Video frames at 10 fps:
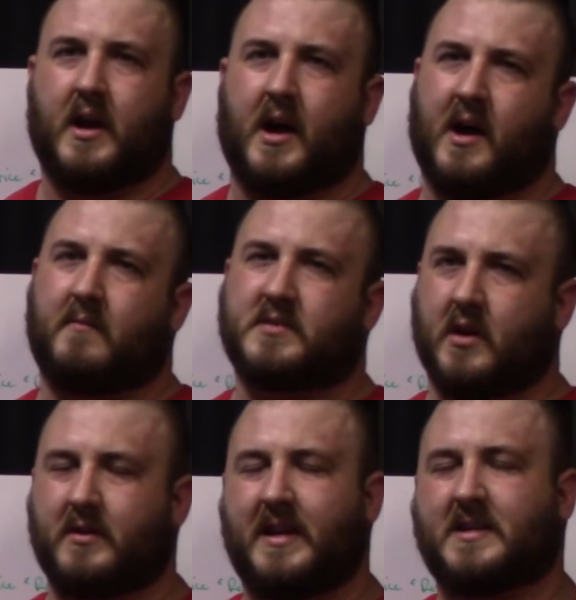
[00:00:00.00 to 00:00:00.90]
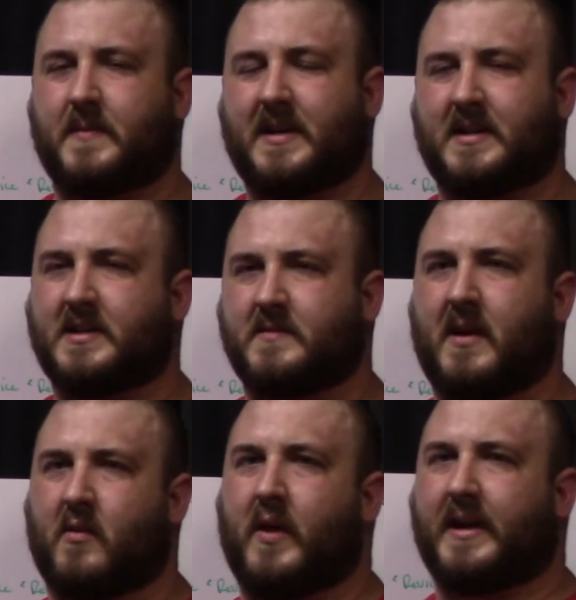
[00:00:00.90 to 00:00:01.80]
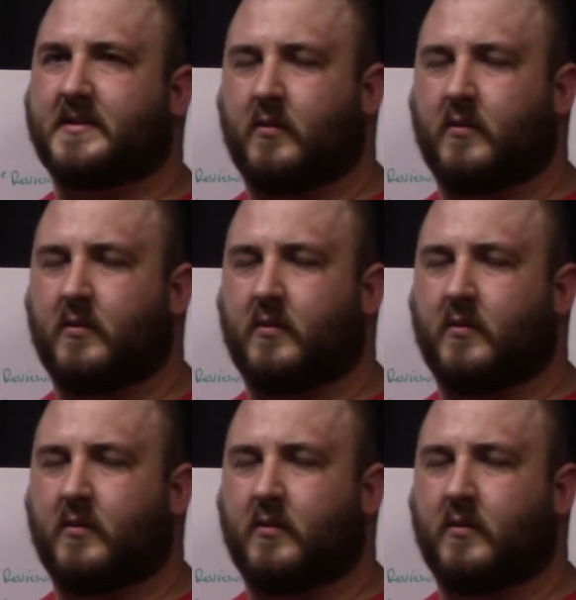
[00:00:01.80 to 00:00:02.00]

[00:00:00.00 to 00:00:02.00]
So it needs to be a decent amount of weight.